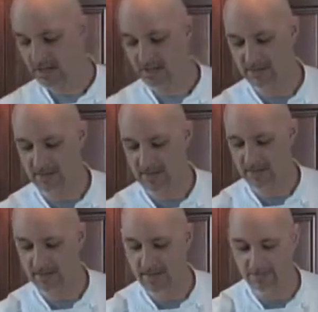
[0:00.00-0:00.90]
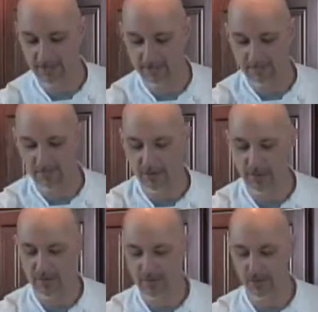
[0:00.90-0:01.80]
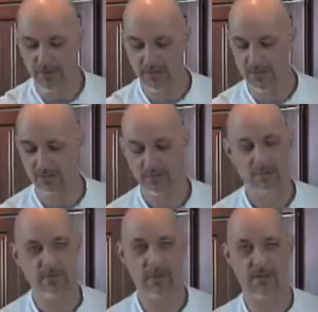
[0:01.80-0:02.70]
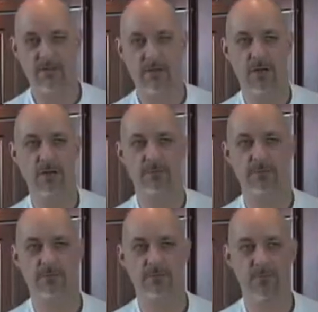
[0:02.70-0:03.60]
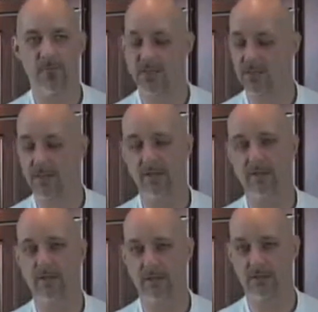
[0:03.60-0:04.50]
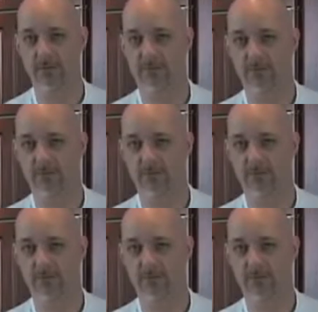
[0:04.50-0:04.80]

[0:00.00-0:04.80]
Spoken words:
You see, I didn't have to clean very much on here. It's great. That's the best way to do it.